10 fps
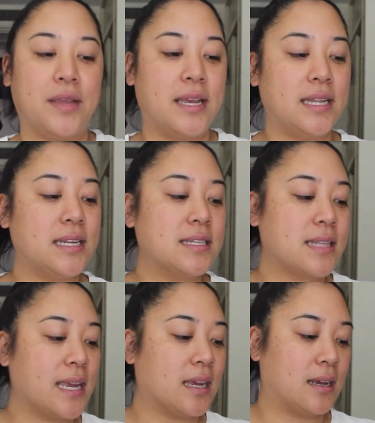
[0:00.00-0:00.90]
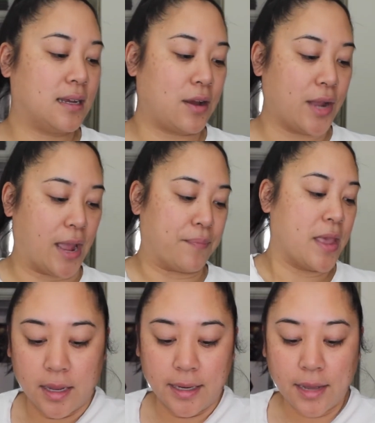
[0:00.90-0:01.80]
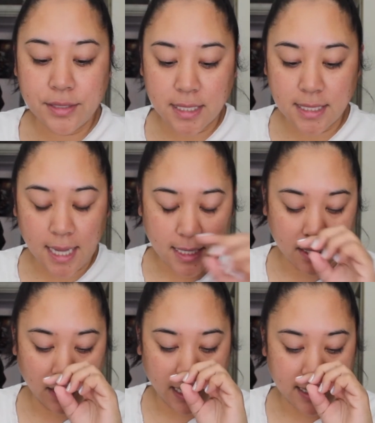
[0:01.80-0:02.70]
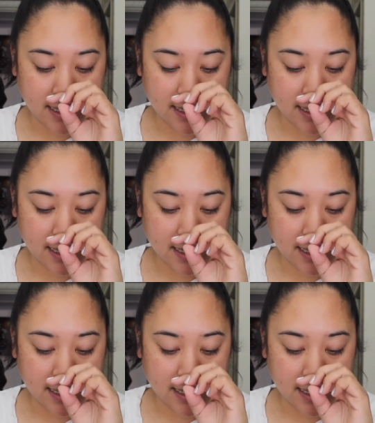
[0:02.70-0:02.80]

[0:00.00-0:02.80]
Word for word: It is like, okay. Now, Scentsy has a lot of